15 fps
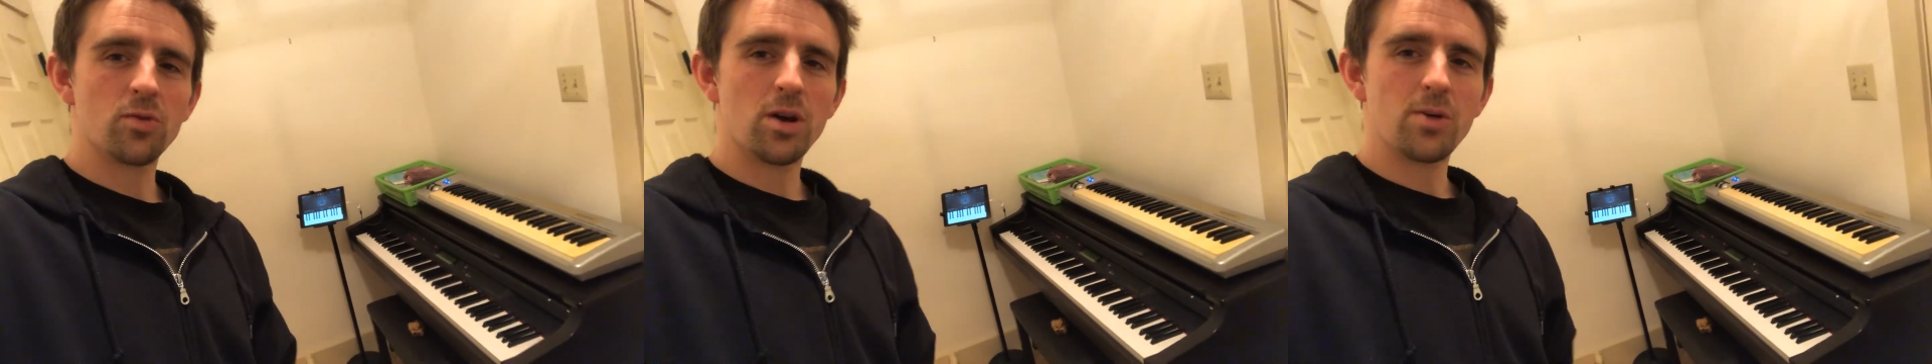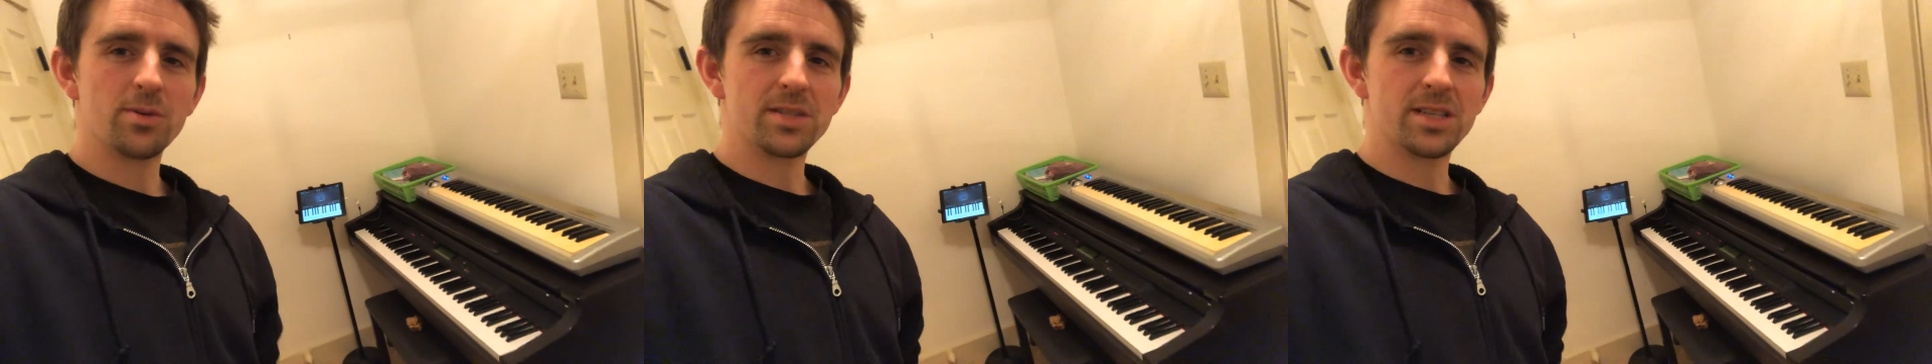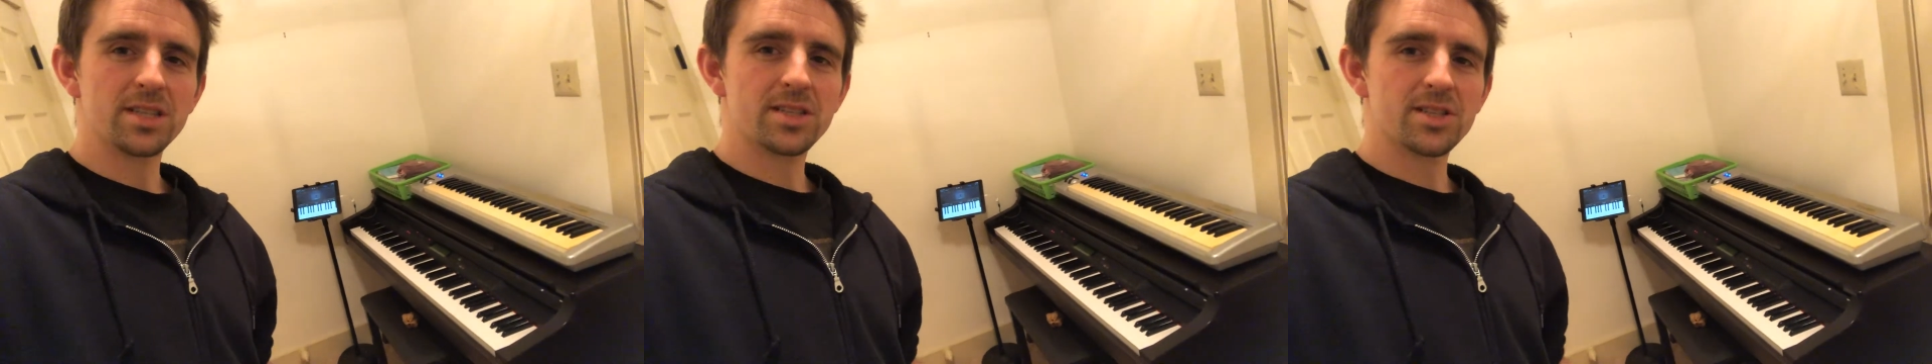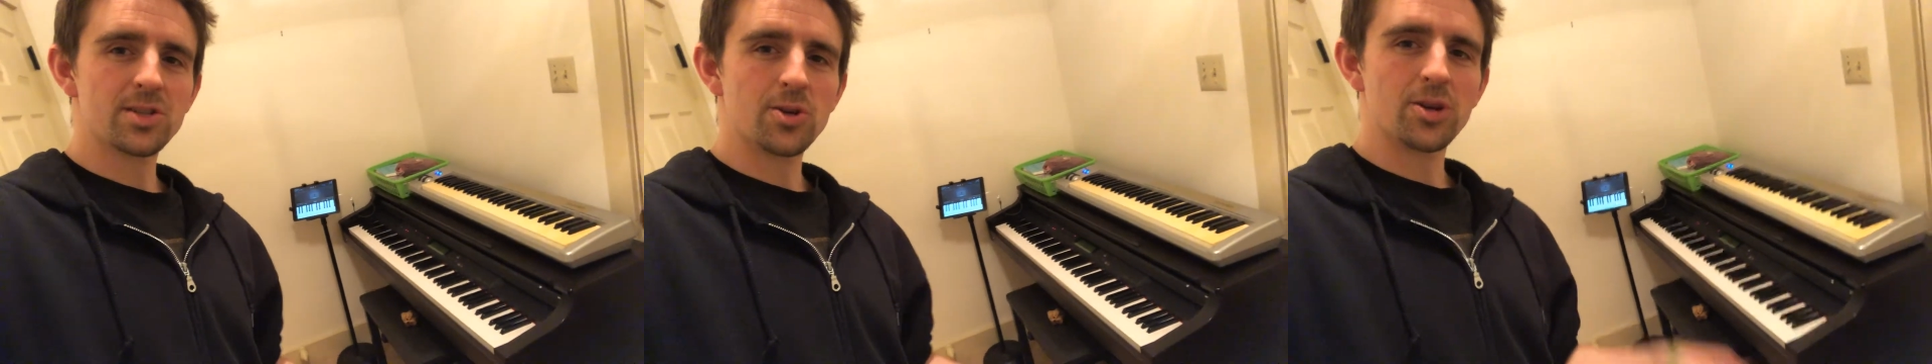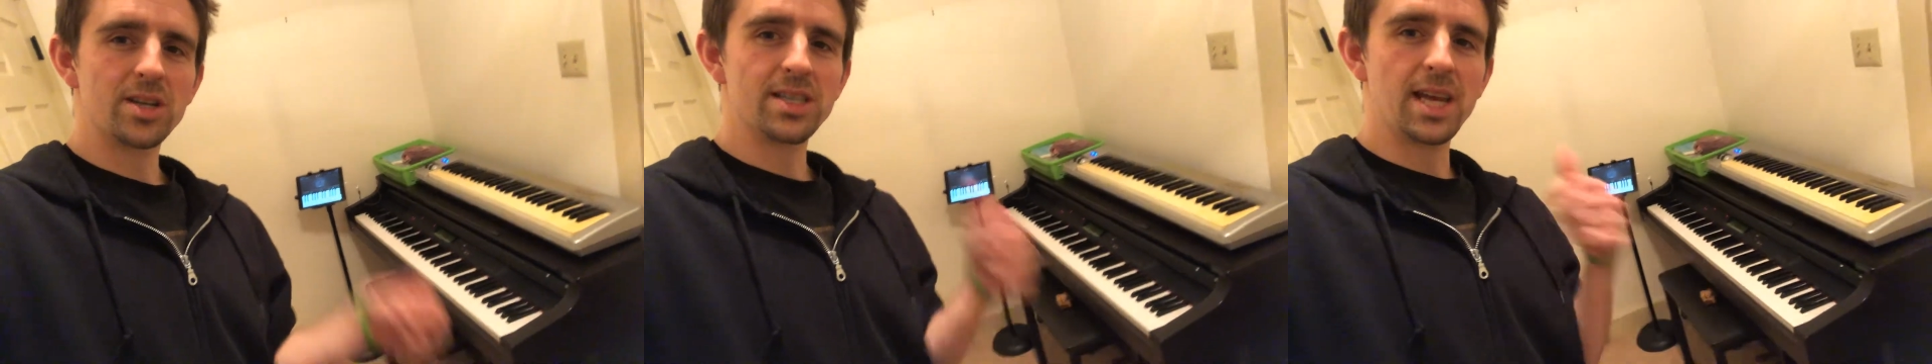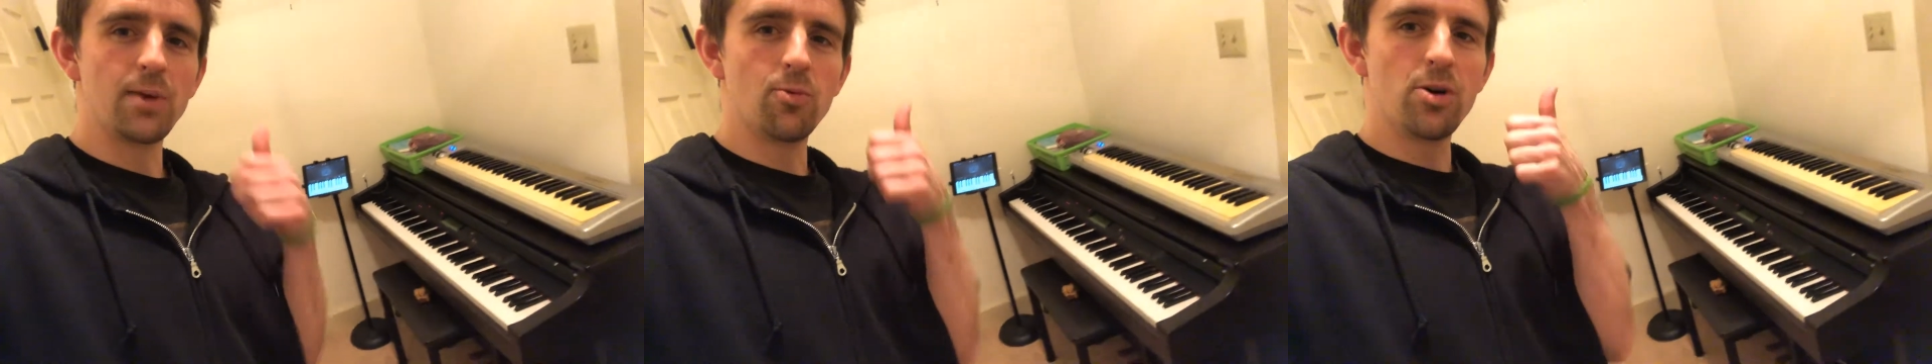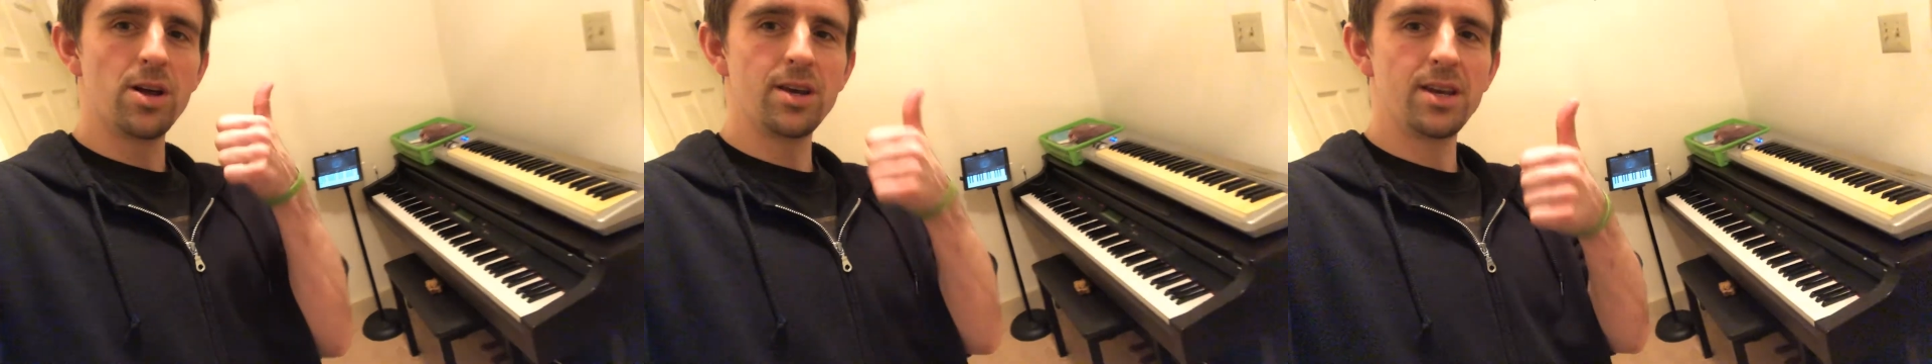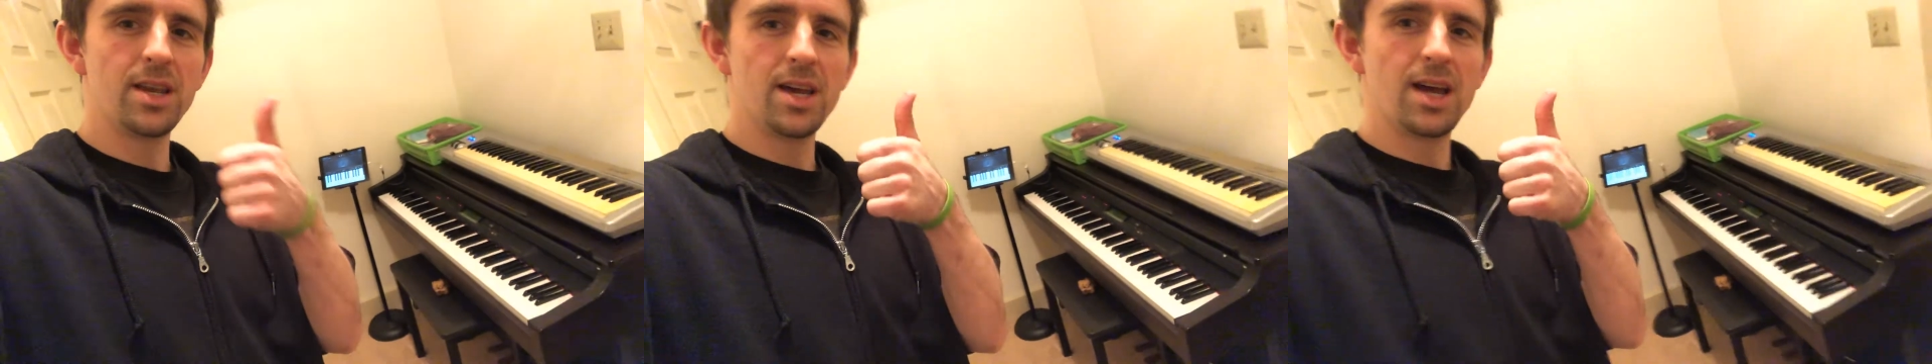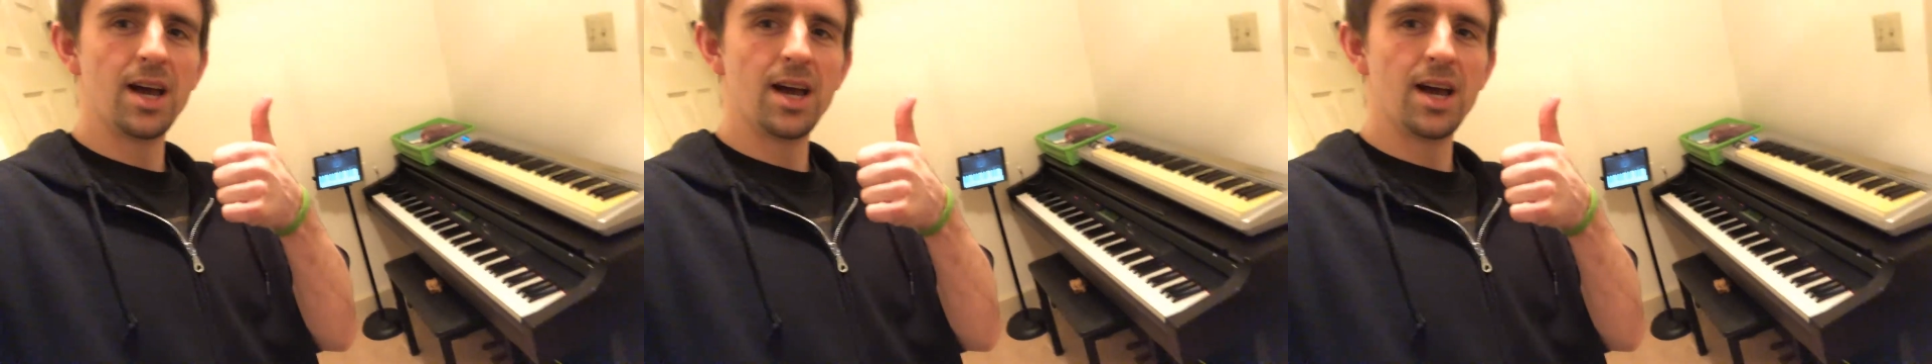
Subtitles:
well with distance learning day one.